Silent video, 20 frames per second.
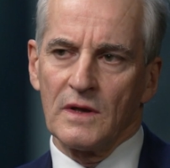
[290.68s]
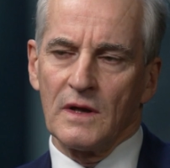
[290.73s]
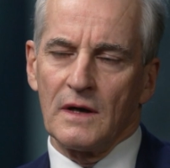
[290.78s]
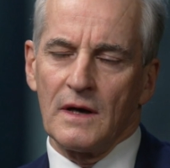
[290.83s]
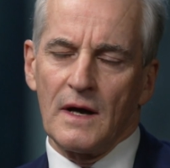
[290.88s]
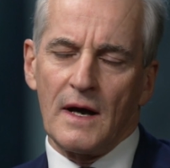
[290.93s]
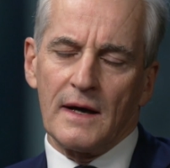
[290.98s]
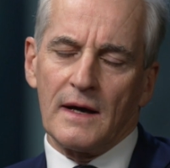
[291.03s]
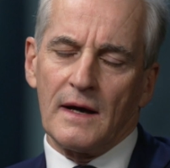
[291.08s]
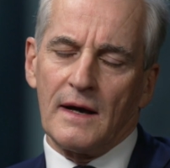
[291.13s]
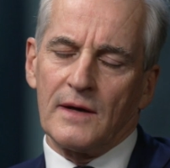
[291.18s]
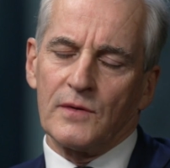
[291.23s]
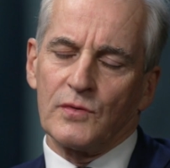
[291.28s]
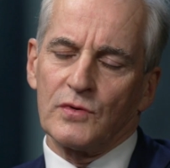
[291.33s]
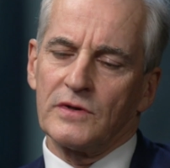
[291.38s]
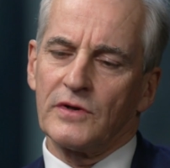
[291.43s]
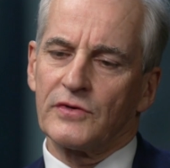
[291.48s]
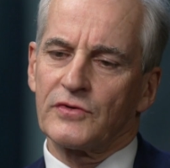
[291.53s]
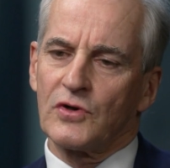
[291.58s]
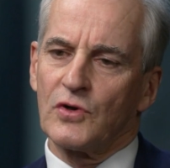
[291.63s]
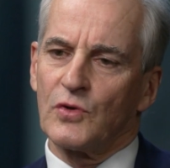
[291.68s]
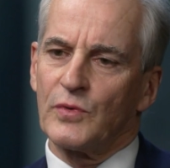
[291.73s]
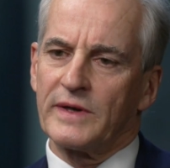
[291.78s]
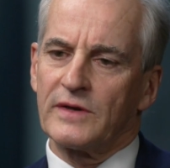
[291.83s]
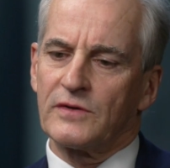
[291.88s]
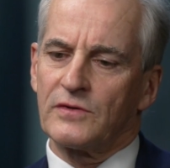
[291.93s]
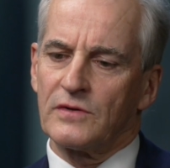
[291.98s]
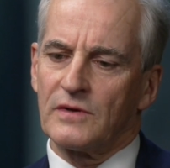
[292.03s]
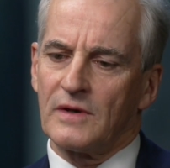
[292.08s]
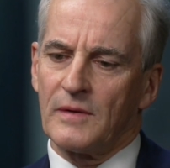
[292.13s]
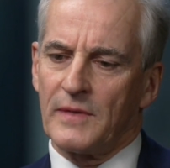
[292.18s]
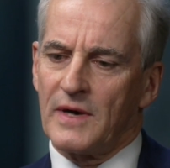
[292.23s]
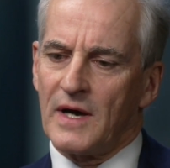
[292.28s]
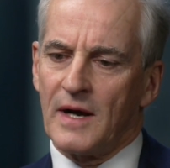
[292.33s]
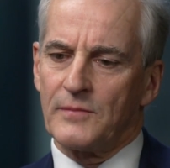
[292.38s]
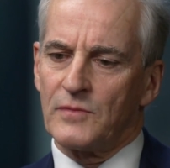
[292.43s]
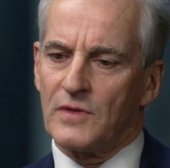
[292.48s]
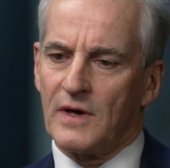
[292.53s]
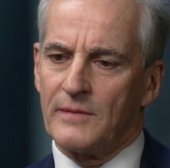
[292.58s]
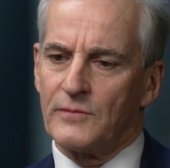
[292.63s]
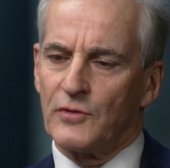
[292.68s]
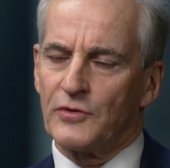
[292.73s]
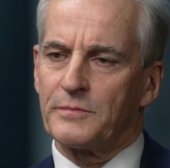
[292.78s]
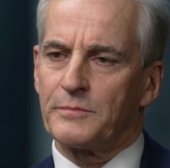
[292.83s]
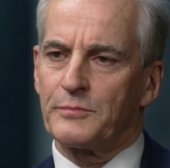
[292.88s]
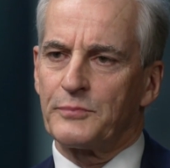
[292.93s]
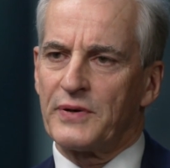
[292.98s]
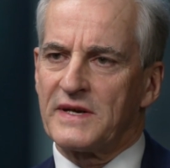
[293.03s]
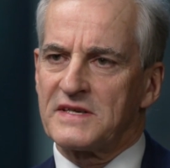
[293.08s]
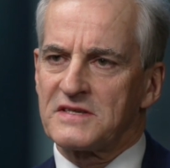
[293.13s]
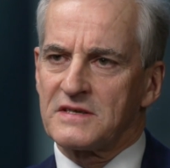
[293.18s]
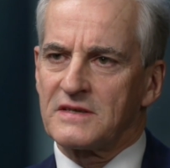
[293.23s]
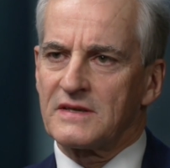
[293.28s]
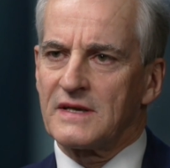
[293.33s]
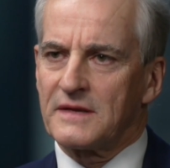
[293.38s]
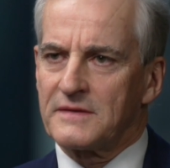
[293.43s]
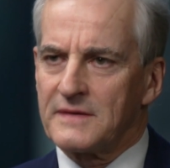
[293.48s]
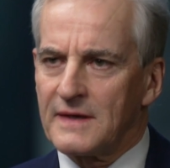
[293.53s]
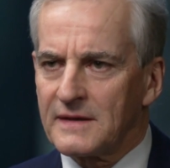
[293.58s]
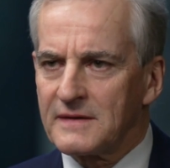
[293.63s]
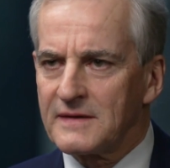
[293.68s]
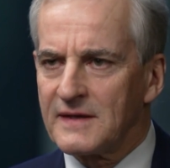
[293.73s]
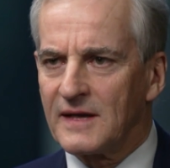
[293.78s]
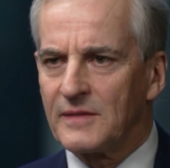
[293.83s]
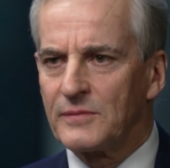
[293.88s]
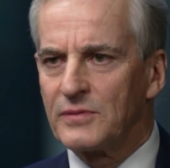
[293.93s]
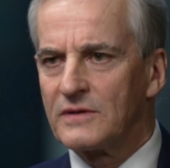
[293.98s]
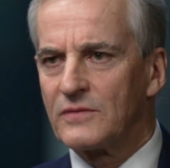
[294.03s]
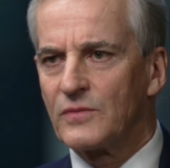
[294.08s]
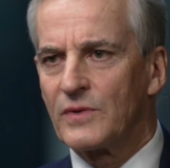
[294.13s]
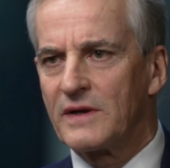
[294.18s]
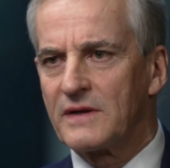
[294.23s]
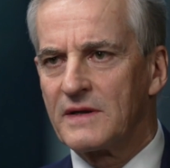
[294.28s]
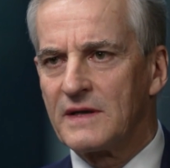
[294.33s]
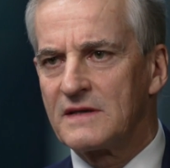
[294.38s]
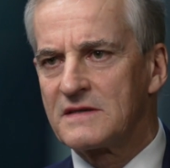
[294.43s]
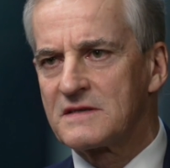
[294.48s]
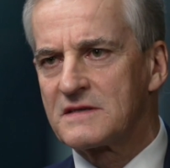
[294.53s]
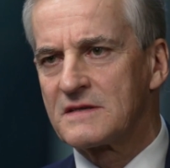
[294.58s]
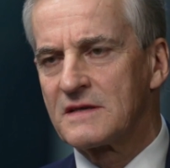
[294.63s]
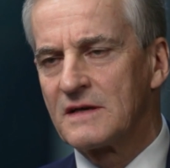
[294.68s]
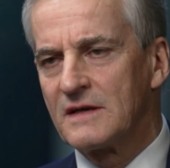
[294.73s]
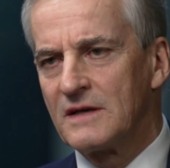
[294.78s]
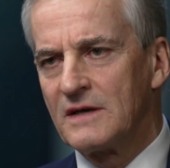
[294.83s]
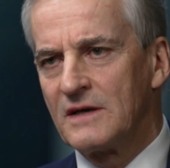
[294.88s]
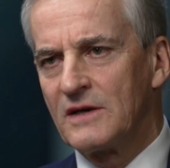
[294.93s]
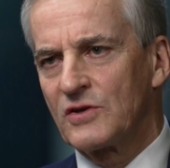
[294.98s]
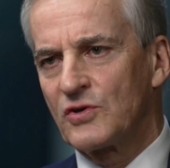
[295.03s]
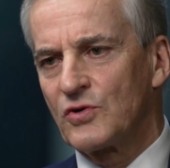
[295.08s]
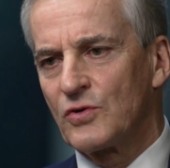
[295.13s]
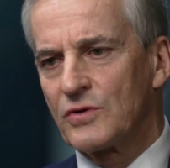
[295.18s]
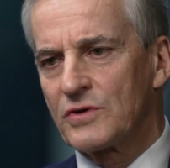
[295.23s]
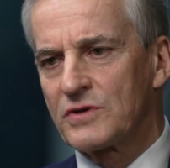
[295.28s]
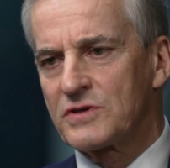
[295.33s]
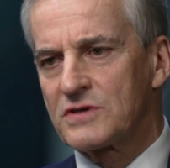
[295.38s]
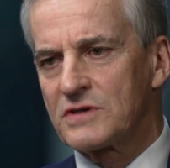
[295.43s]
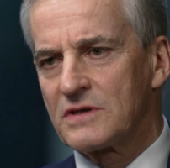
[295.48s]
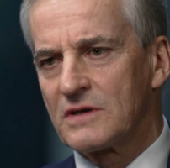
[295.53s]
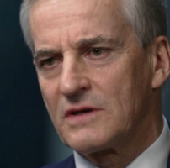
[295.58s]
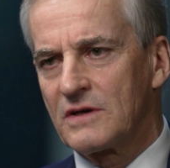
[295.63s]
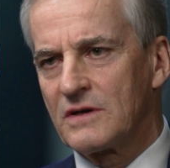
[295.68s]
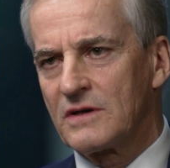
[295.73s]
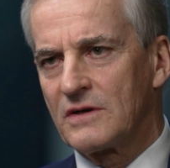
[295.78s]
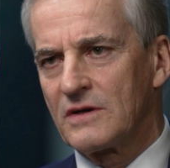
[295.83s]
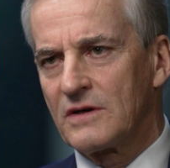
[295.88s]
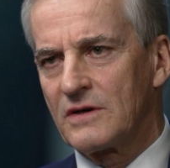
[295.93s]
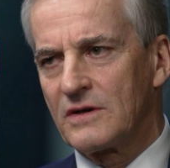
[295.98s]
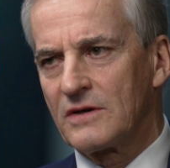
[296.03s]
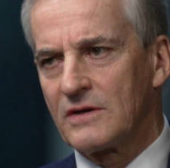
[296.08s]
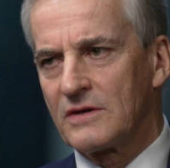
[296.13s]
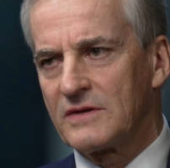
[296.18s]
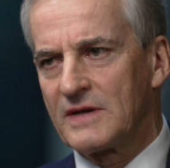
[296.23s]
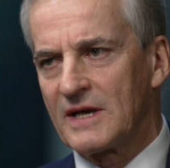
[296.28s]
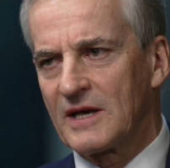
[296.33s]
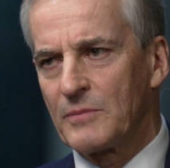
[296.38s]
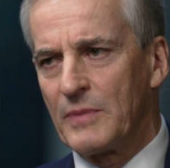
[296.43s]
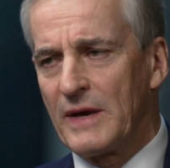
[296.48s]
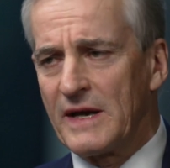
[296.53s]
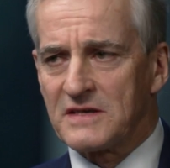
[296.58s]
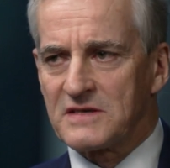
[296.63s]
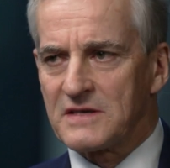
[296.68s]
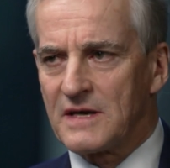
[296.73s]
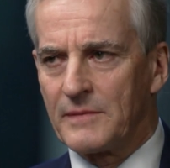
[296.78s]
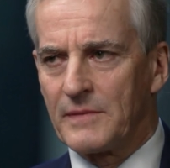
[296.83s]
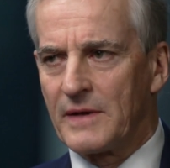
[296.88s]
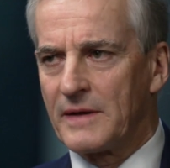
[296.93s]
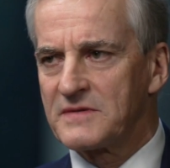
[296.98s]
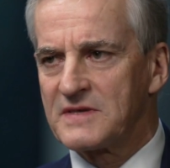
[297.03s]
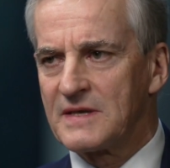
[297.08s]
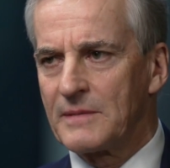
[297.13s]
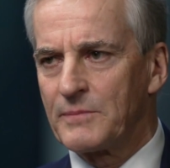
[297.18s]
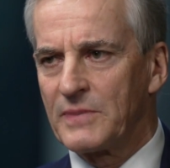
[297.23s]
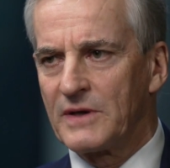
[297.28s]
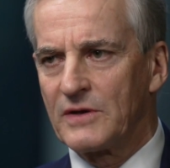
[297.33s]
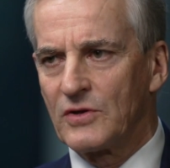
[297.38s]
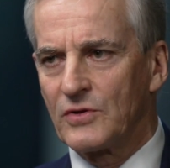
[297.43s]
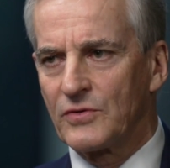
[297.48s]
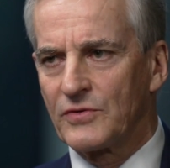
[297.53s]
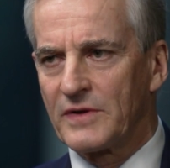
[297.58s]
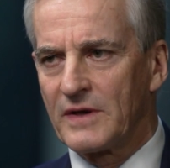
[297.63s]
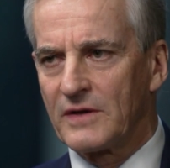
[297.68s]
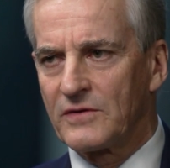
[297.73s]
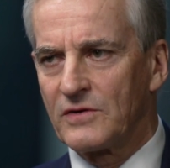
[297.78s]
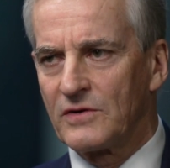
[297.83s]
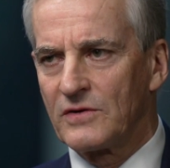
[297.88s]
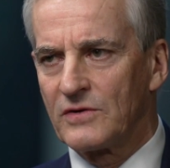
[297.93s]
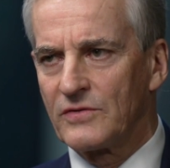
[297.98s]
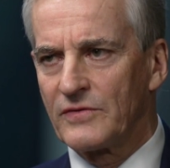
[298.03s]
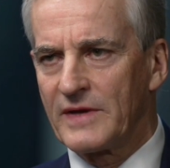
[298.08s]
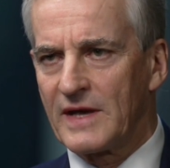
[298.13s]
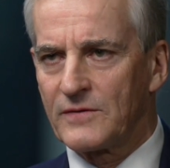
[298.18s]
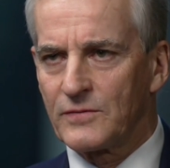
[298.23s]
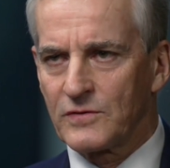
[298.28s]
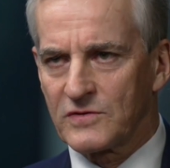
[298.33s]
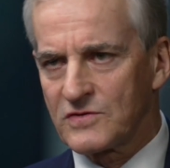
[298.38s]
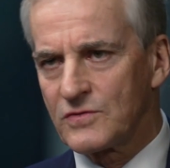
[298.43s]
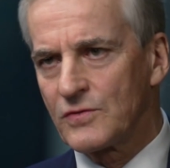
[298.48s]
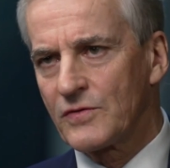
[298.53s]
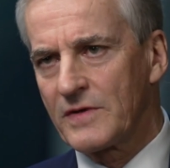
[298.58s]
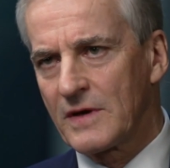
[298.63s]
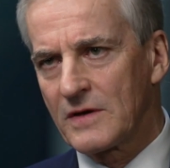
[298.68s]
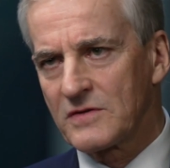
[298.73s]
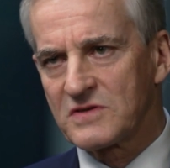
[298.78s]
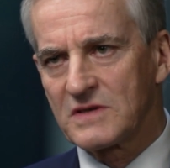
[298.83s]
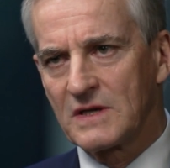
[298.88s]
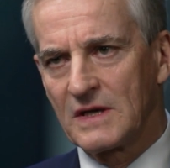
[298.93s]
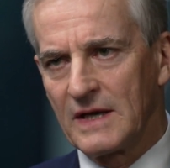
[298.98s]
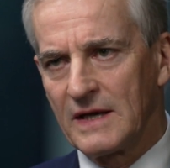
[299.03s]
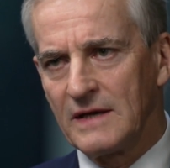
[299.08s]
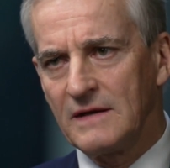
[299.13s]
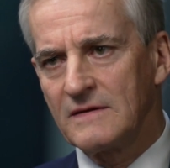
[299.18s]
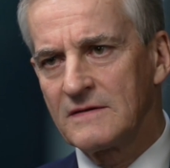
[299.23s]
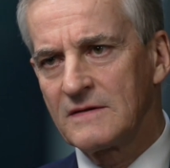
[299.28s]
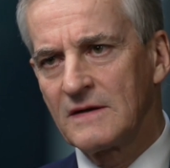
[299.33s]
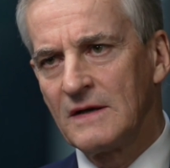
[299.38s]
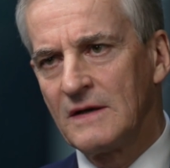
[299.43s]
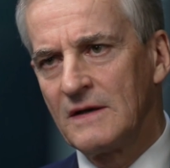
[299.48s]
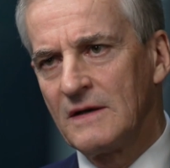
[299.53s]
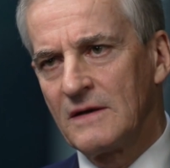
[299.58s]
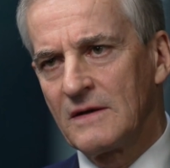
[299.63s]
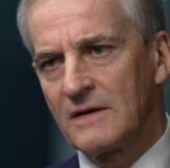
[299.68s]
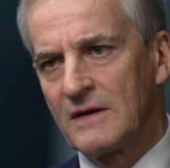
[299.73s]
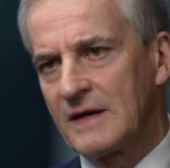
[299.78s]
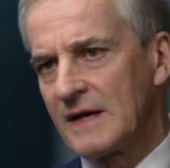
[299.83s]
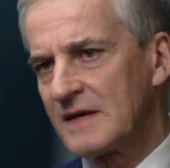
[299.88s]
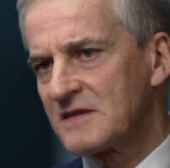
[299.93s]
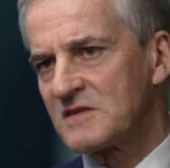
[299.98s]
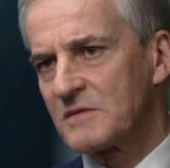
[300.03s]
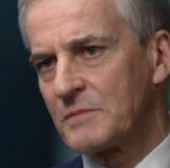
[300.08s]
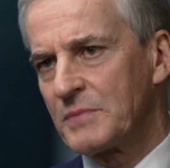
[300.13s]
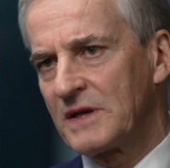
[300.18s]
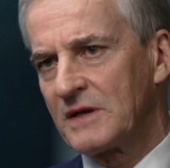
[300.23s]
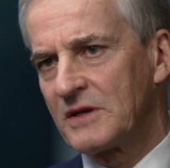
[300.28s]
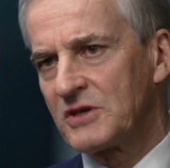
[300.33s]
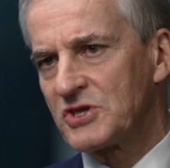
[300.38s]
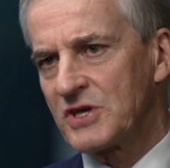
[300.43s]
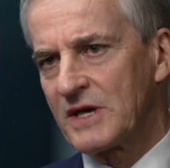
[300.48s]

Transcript: Well, I, I will not go into... I'm, I'm, I'm not present at that table where these talks uh, uh, take place. I'm, I'm simply note that, you know, that was 2008. There hasn't been a